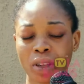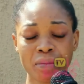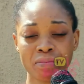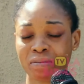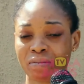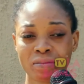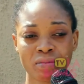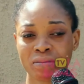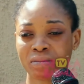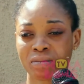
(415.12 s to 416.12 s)
yeah.
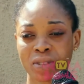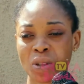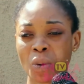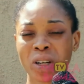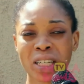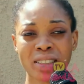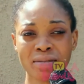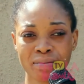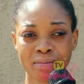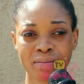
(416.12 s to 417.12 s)
It's not working.
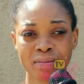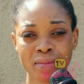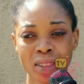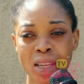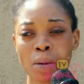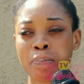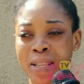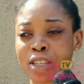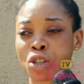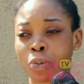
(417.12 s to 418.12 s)
A
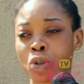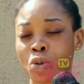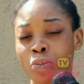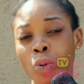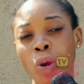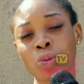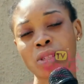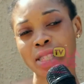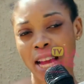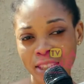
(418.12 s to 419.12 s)
pledge is supposed to be what we
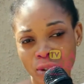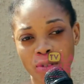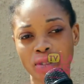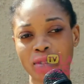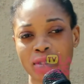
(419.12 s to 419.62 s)
stand on.